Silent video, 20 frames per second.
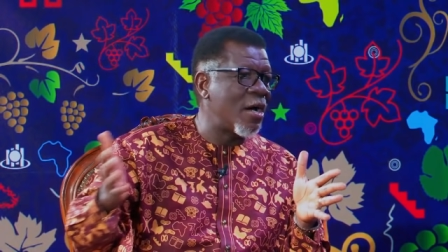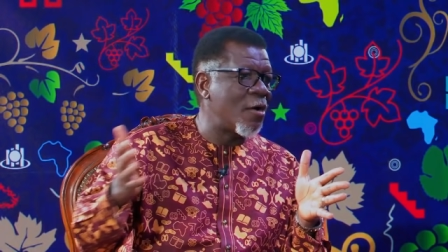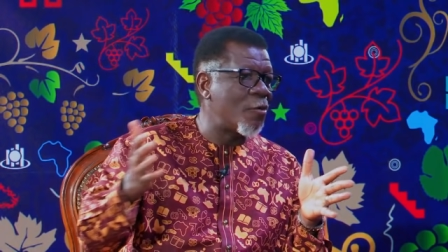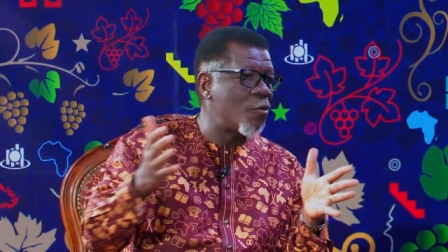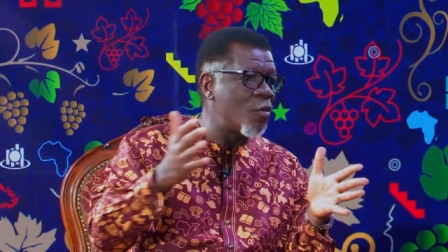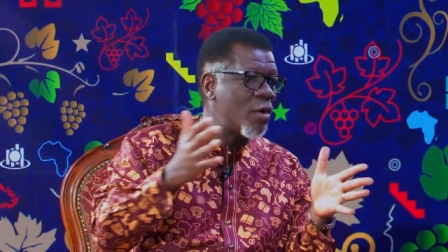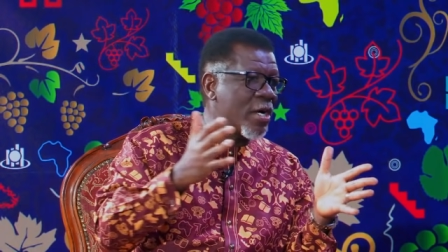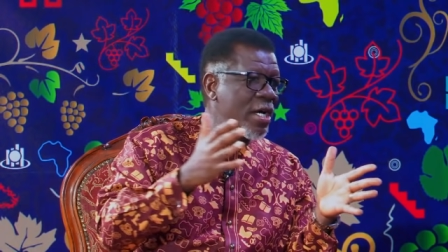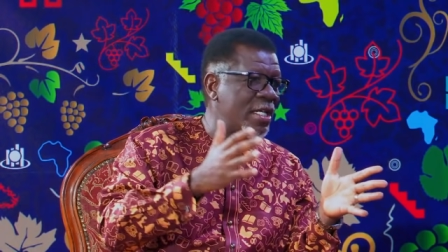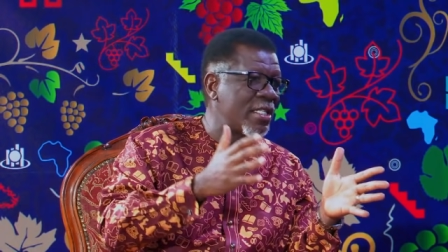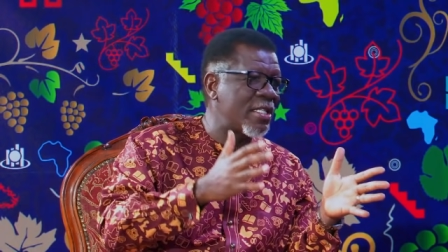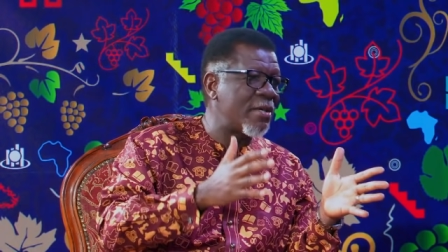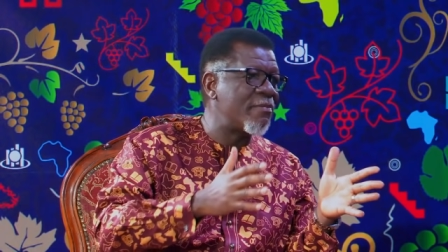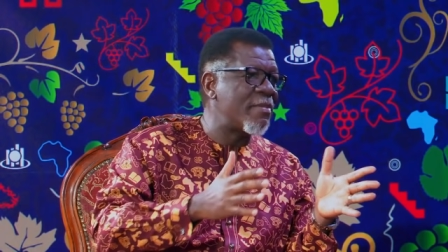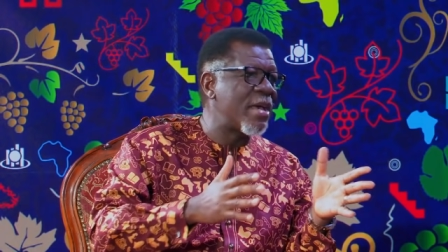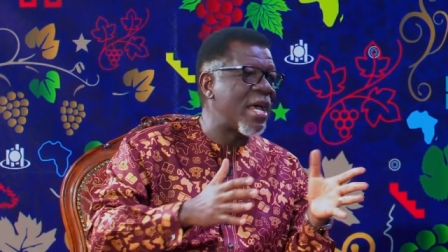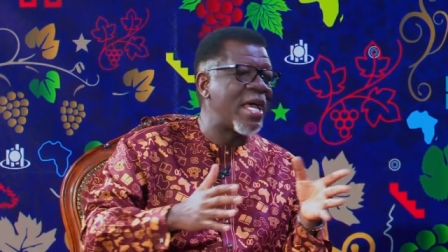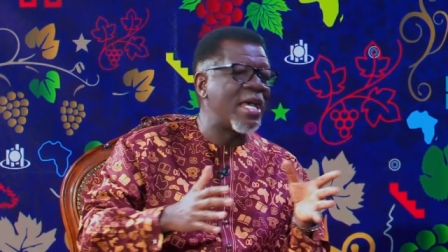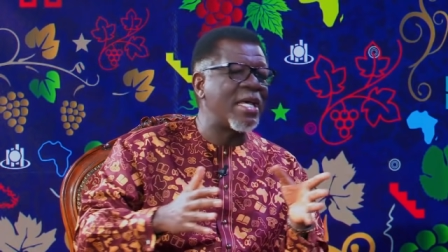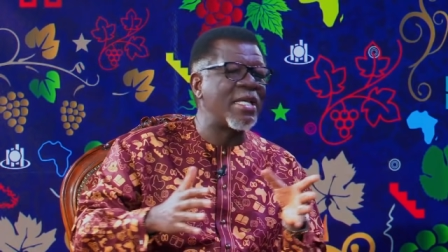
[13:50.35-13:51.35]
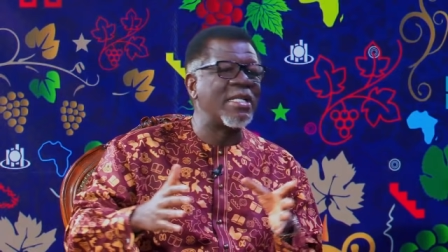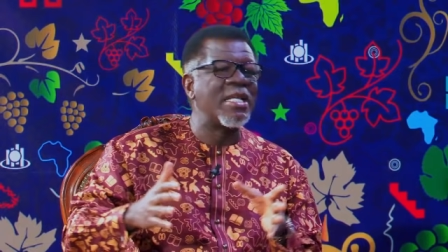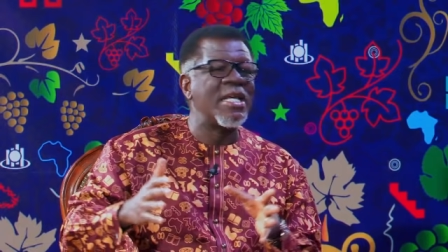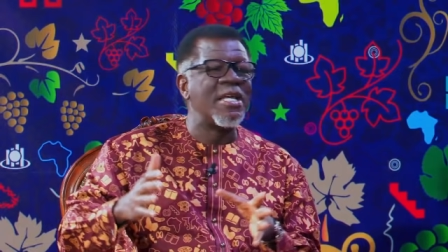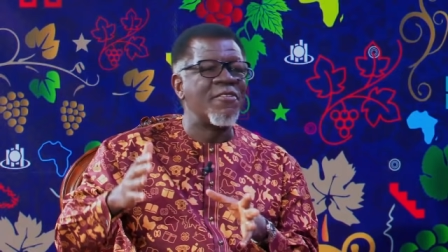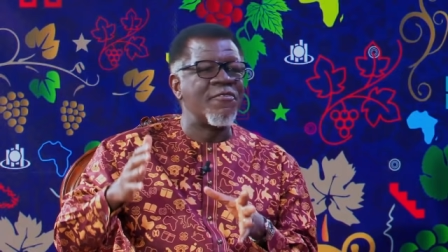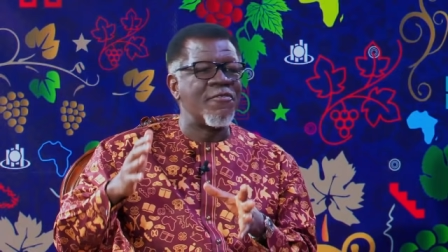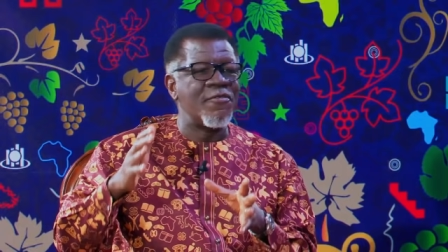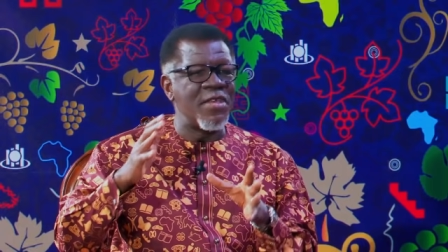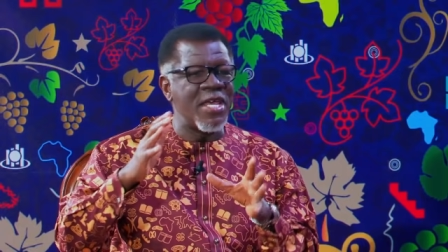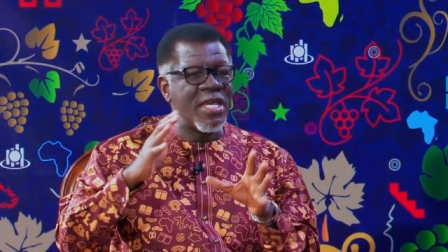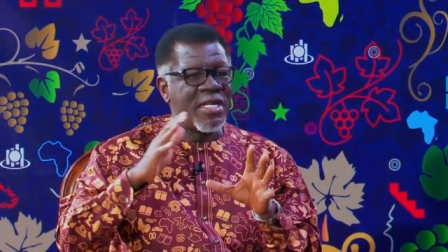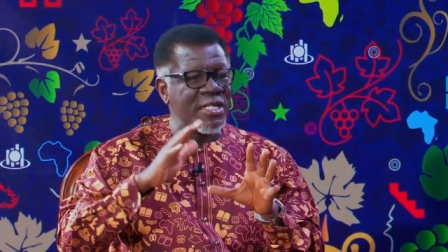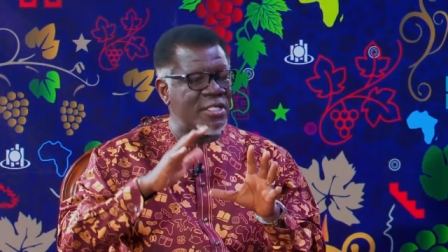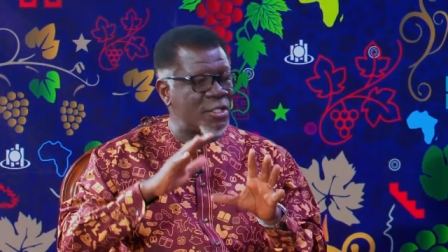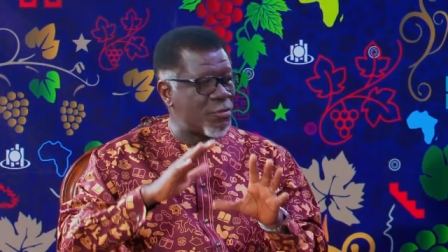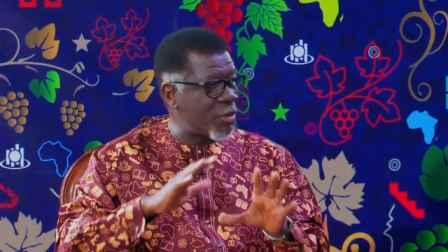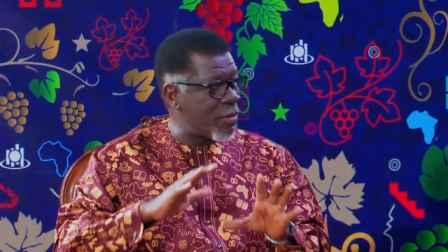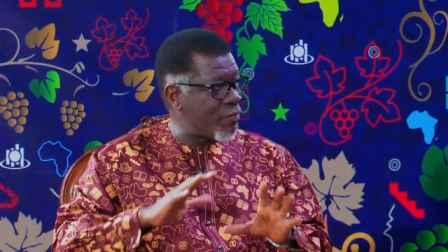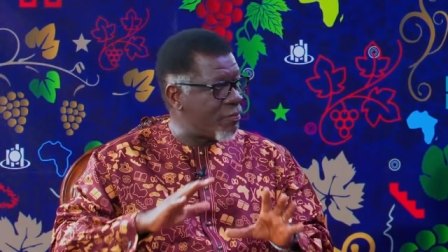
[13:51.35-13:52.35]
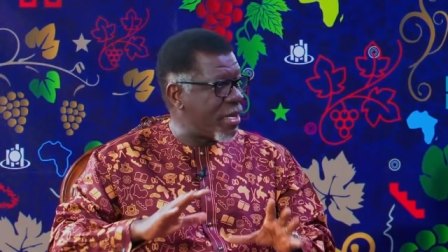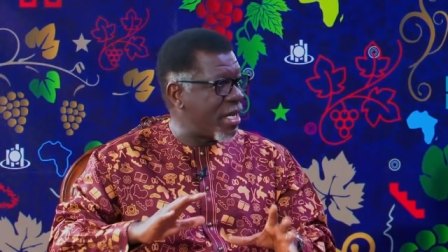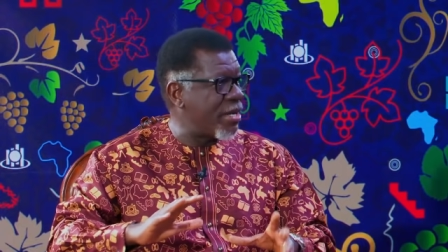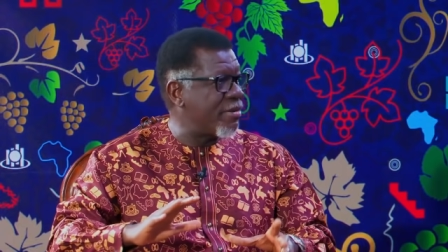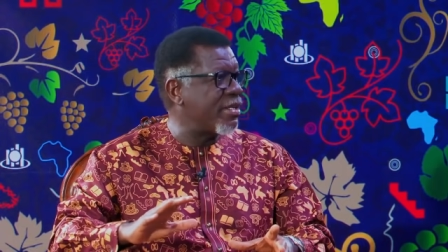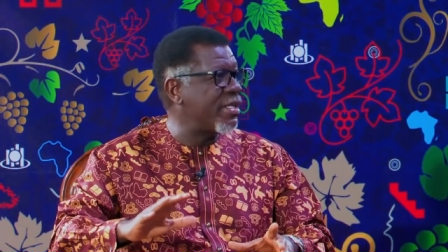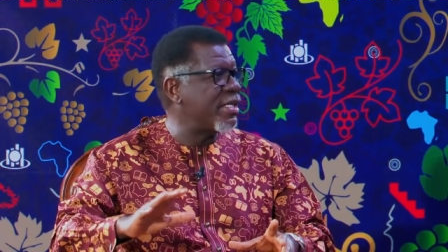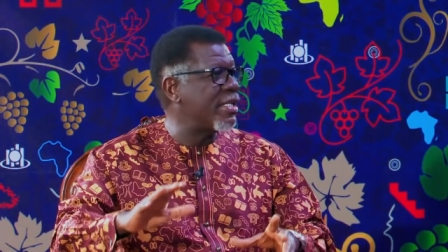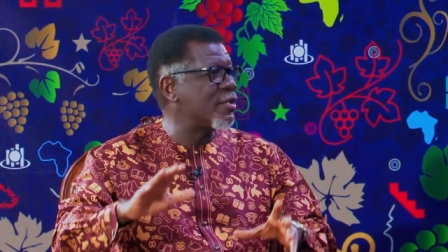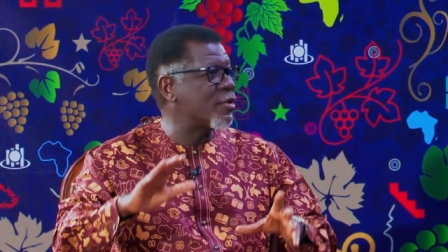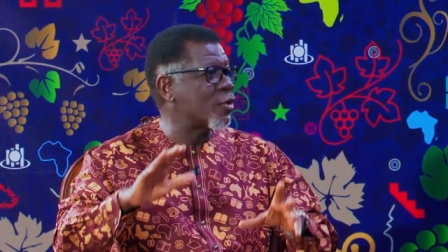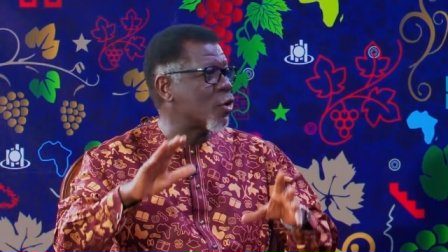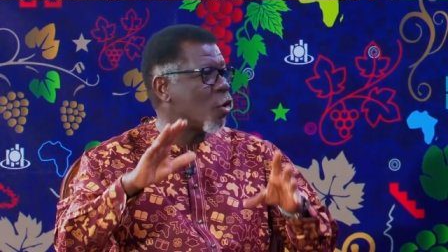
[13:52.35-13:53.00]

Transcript: where the man then is preparing his